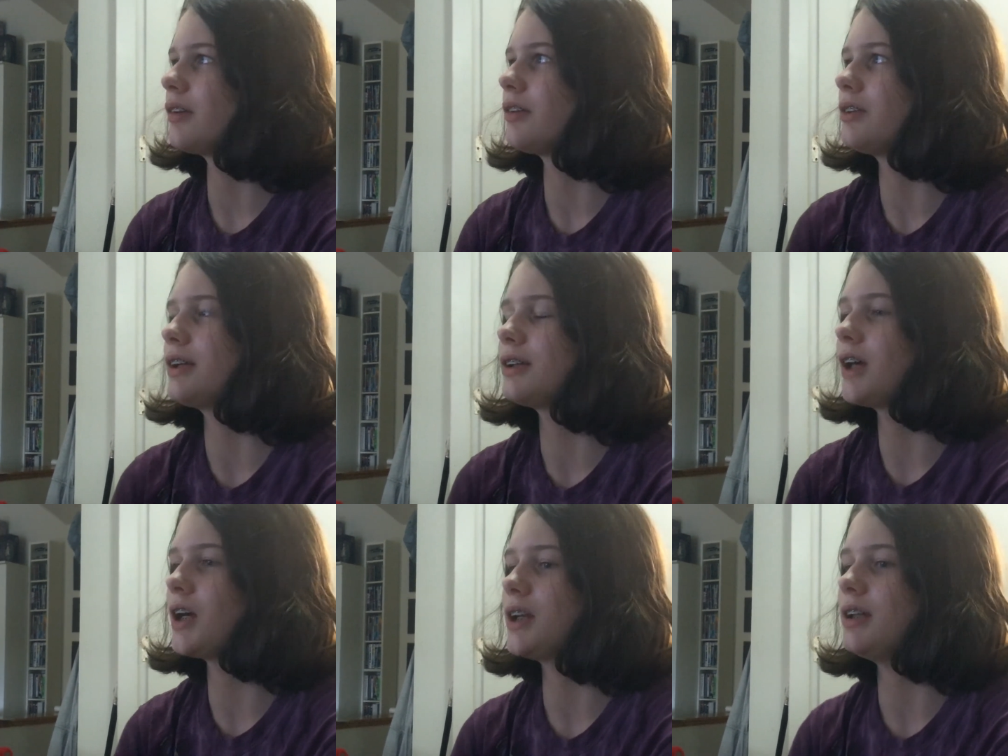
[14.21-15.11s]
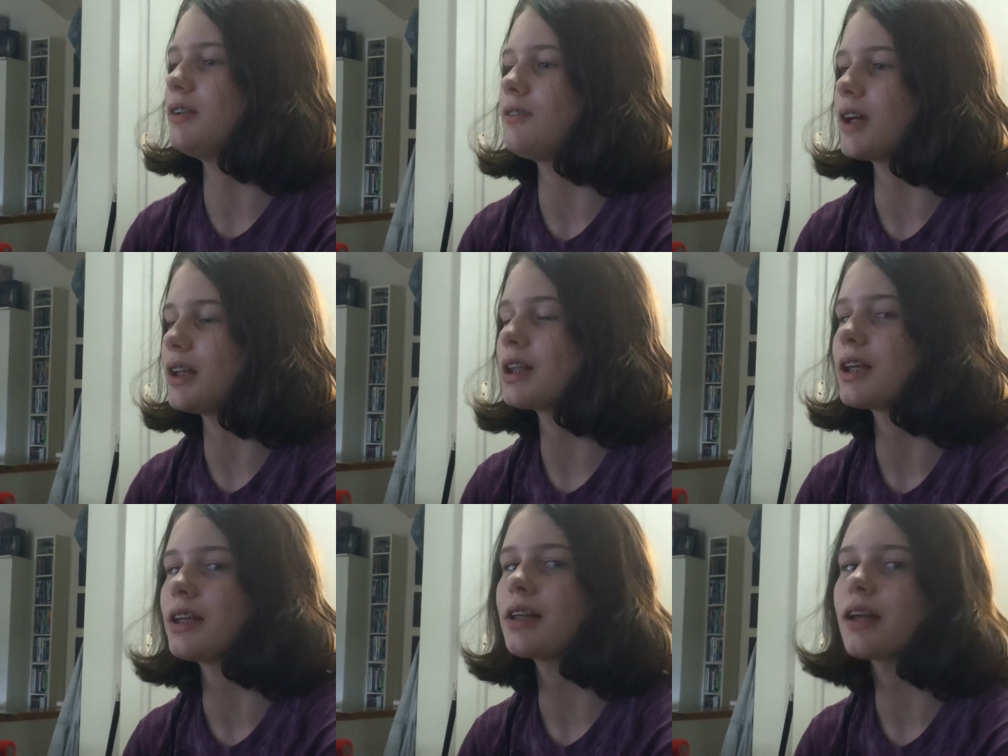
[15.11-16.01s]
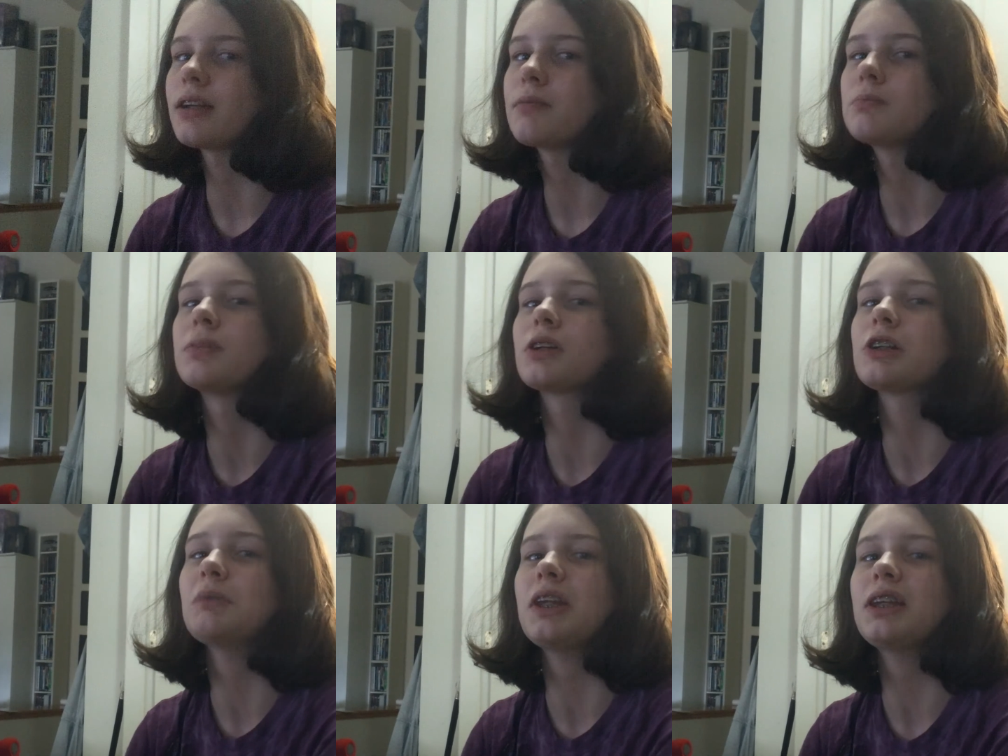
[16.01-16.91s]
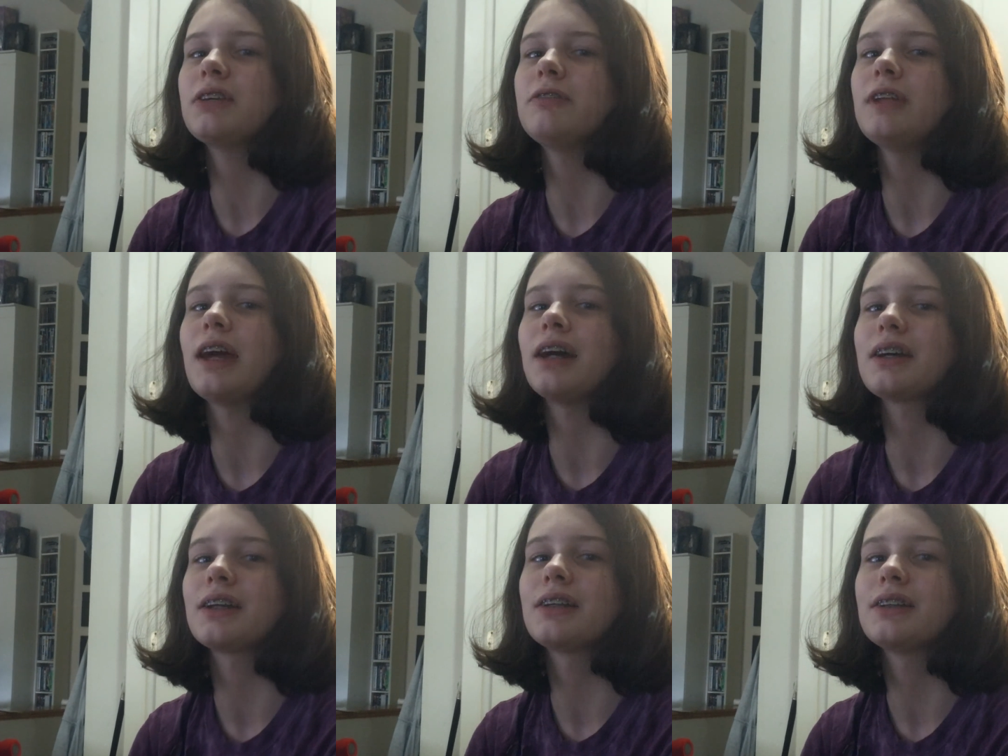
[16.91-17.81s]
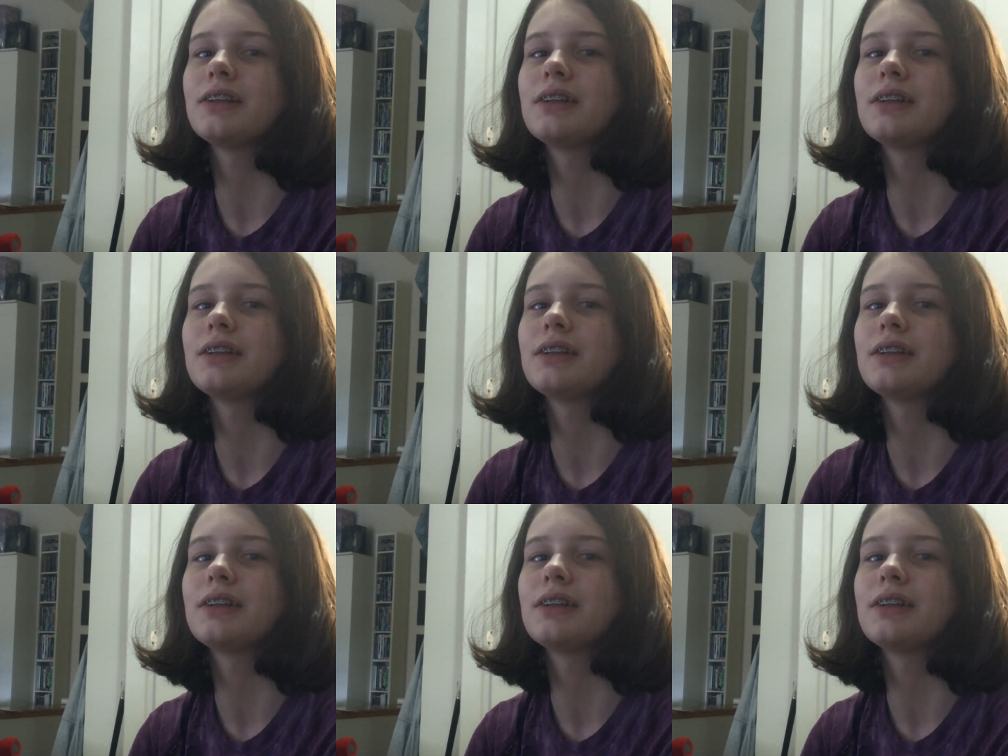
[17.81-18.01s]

literary devices and persuasive text.